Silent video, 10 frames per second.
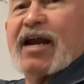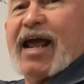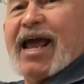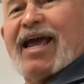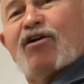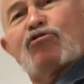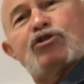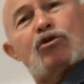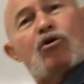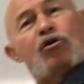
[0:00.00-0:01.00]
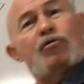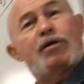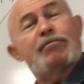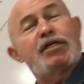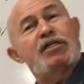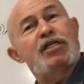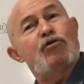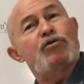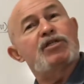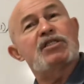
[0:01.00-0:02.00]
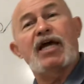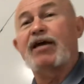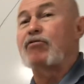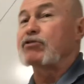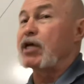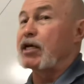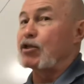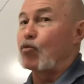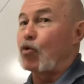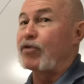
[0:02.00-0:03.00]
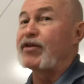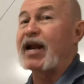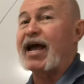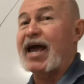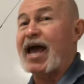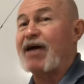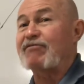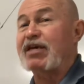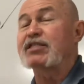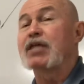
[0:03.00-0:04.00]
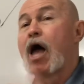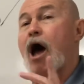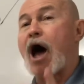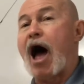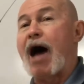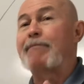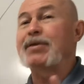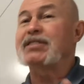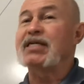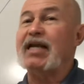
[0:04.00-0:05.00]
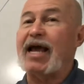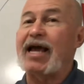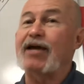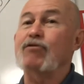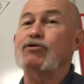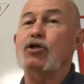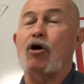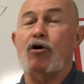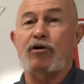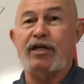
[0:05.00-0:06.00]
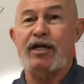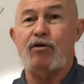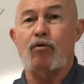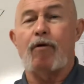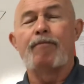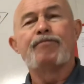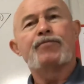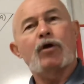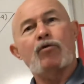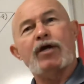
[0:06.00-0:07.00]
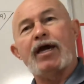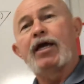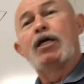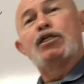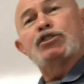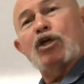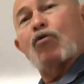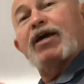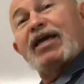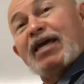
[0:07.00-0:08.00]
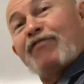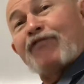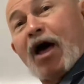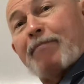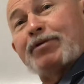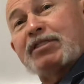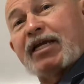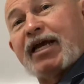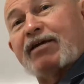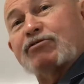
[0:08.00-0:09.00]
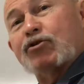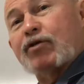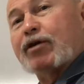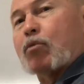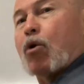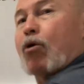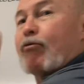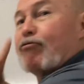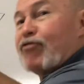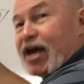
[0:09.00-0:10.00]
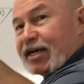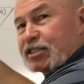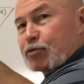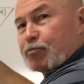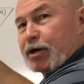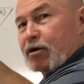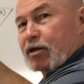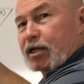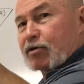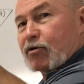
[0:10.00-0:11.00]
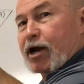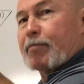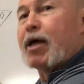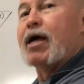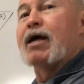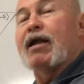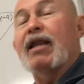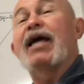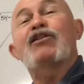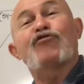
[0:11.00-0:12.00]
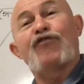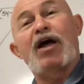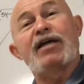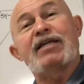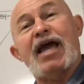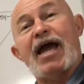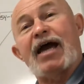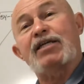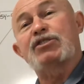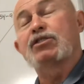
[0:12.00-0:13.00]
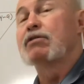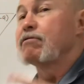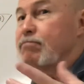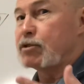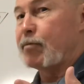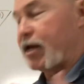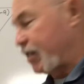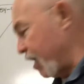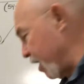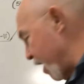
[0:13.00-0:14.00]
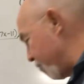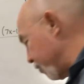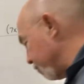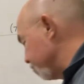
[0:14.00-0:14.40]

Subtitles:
got angles, so the only one I'm going to deal with is angles. And the one that I have is opposite angles are equal. Okay, so if opposite angles are equal, then it's a parallelogram. Let's find x to make that happen.